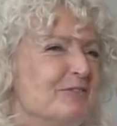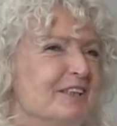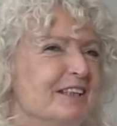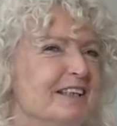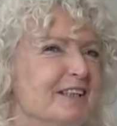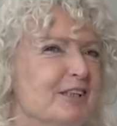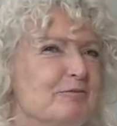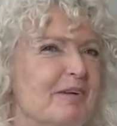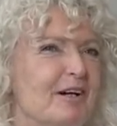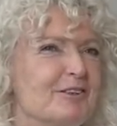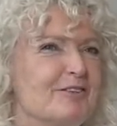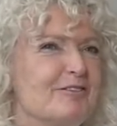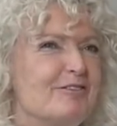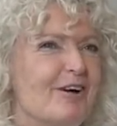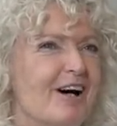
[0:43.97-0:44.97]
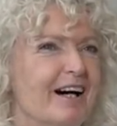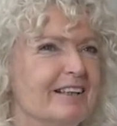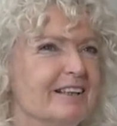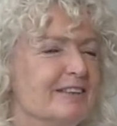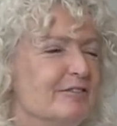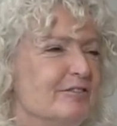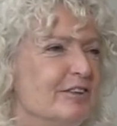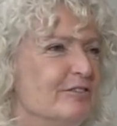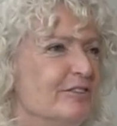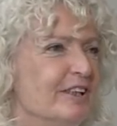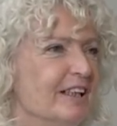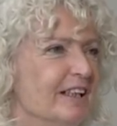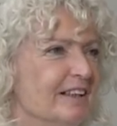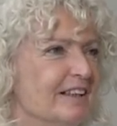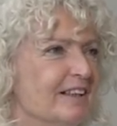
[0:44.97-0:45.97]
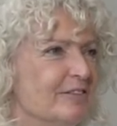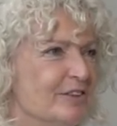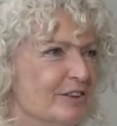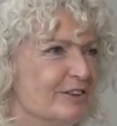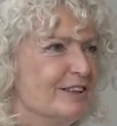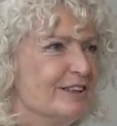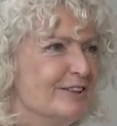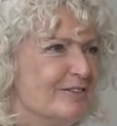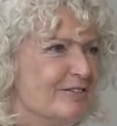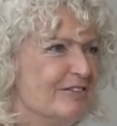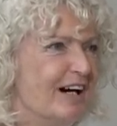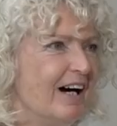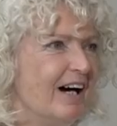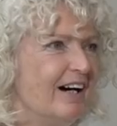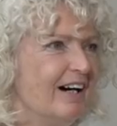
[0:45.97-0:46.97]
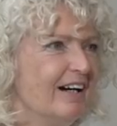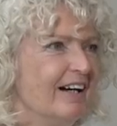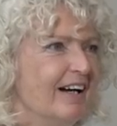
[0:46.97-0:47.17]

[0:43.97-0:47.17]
we did about 450 interviews so far,